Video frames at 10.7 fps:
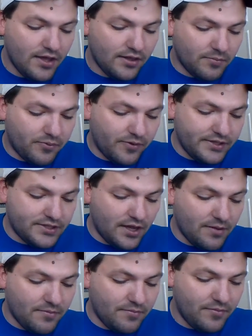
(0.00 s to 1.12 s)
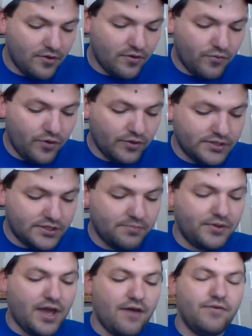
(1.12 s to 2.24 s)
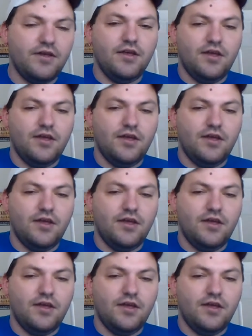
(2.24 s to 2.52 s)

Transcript: The prism will simply have